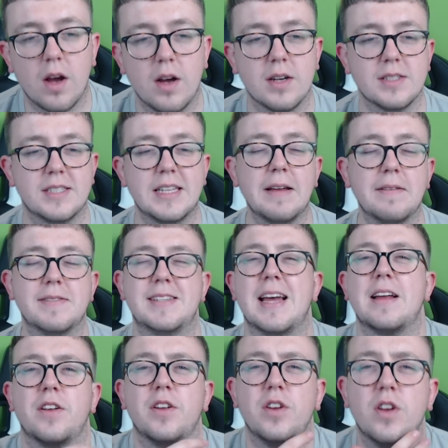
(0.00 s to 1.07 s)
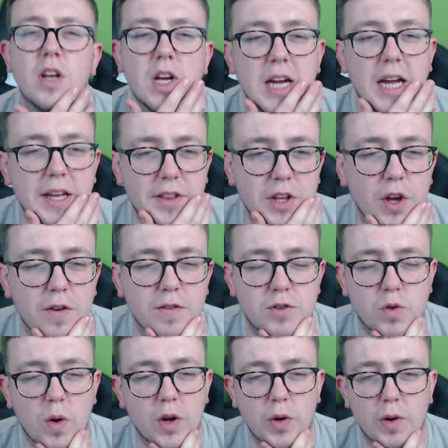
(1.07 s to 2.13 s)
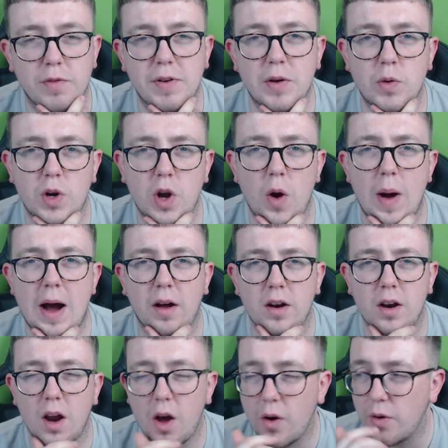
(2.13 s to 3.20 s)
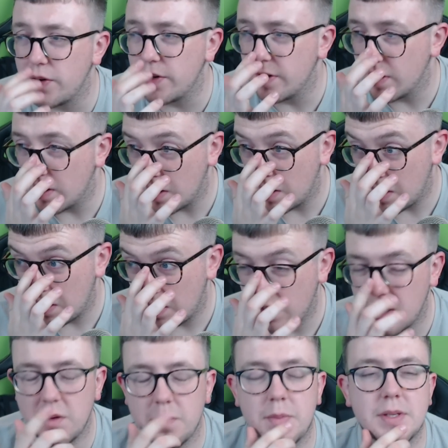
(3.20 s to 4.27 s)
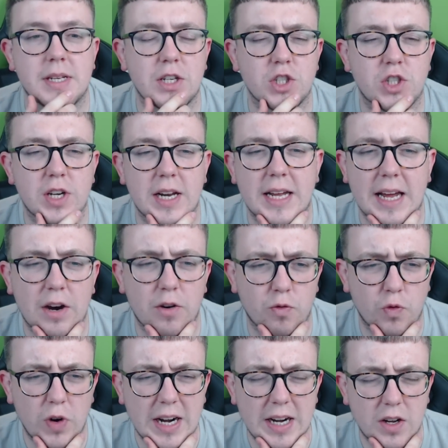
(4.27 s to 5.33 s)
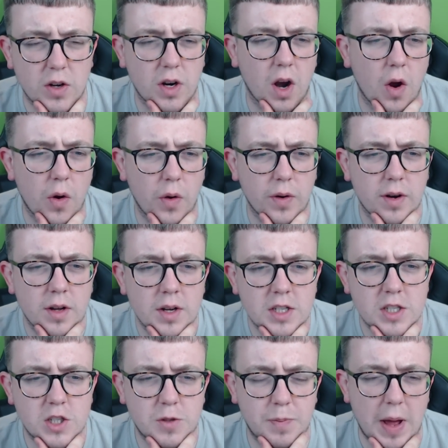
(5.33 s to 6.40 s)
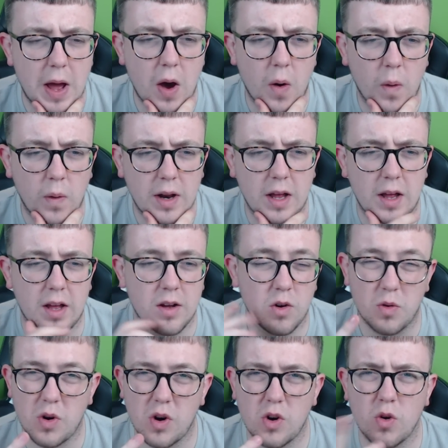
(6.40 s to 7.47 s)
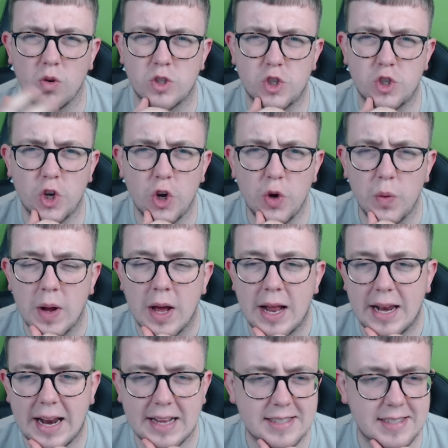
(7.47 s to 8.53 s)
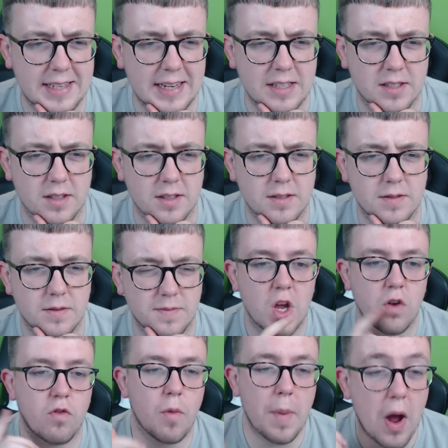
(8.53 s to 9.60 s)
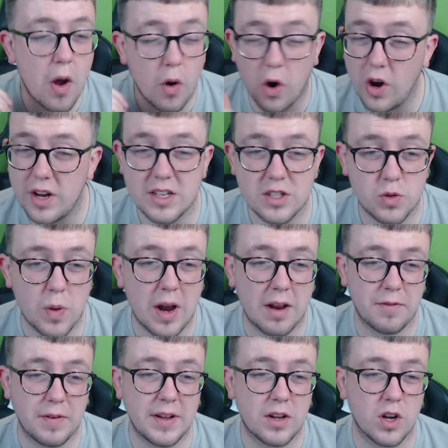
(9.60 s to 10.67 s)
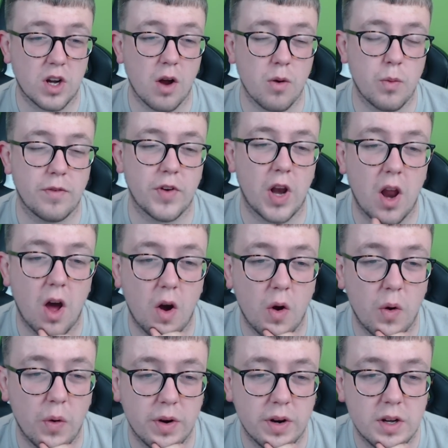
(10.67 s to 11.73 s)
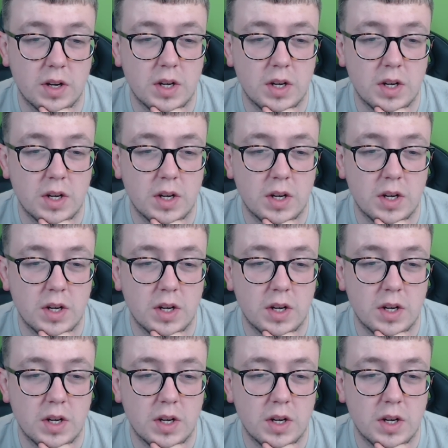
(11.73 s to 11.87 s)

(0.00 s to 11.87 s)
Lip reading: Steve Seddon in the youth squad, who I think will go out on loan. Potentially, he had a really good loan spell or two last season. Romeo Hutton as well, I think, could go with a loan.